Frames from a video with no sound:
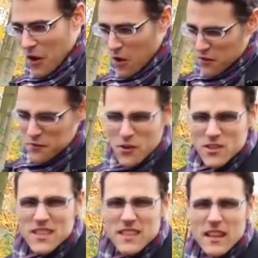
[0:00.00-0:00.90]
on the
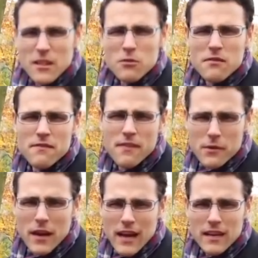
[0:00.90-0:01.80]
first hand, they look
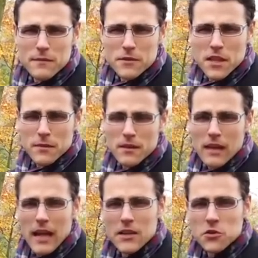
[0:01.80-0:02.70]
very uncomfortable
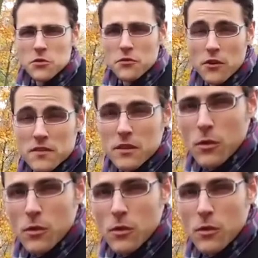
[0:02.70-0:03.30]
and you firstly